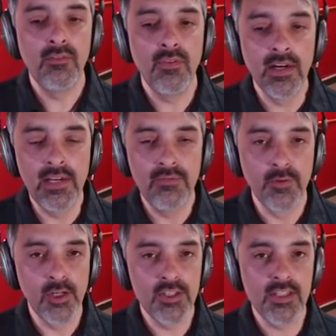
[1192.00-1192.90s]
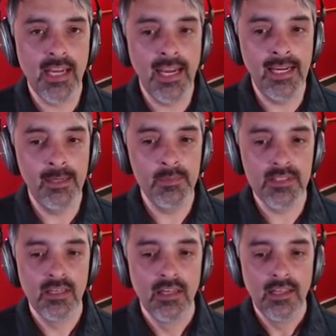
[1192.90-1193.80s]
very first
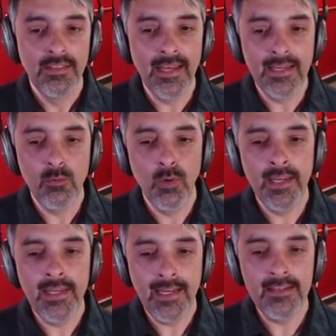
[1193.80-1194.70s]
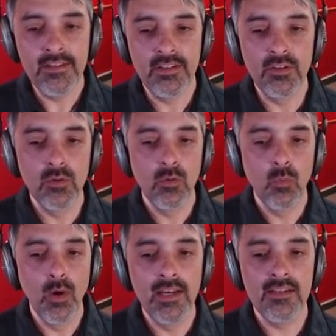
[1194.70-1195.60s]
games that he went into
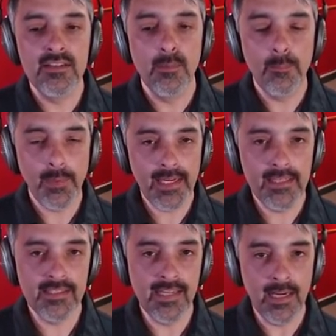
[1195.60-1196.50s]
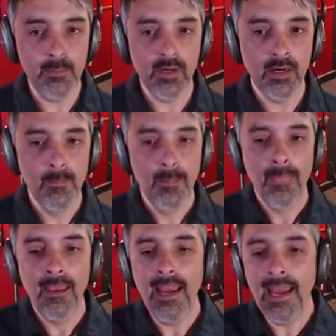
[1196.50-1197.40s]
was Beat Saber.
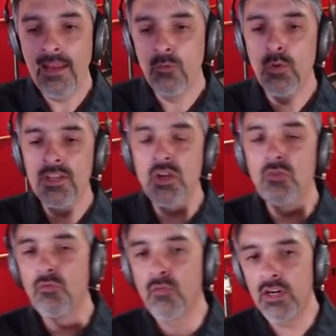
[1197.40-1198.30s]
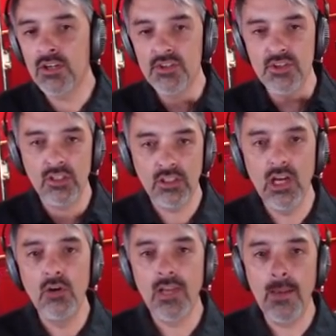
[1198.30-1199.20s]
And when you first
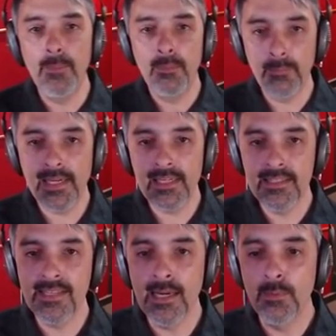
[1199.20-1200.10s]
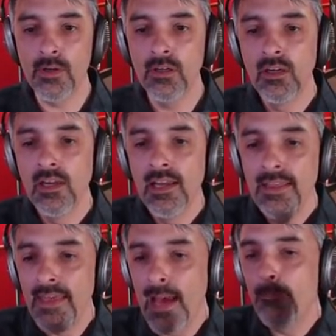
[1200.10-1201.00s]
load up Beat Saber,
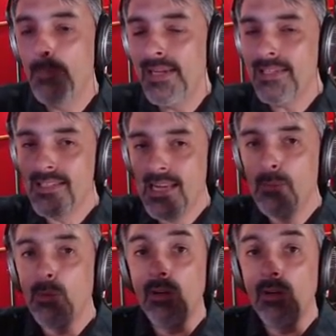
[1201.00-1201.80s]
that Beat Saber